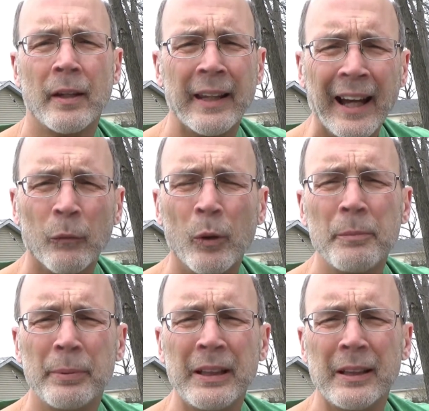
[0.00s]
That
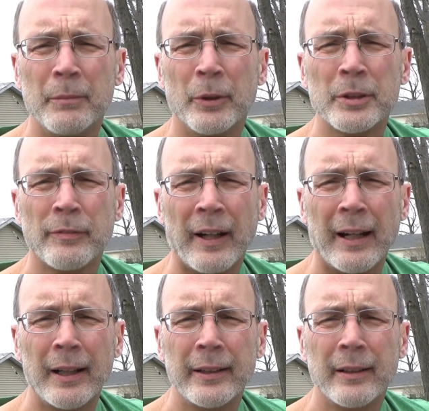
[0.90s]
one bee must
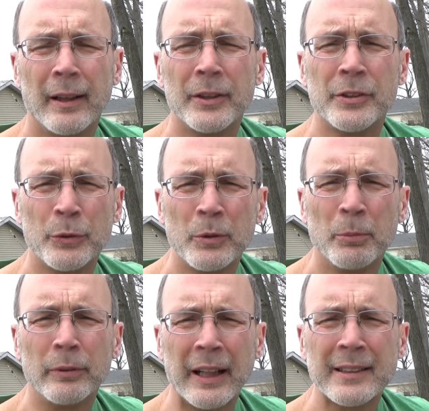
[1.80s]
find a
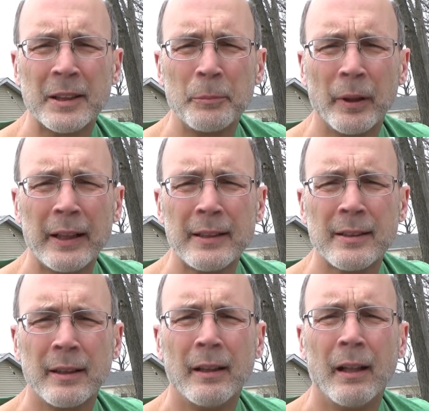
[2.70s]
suitable nesting place,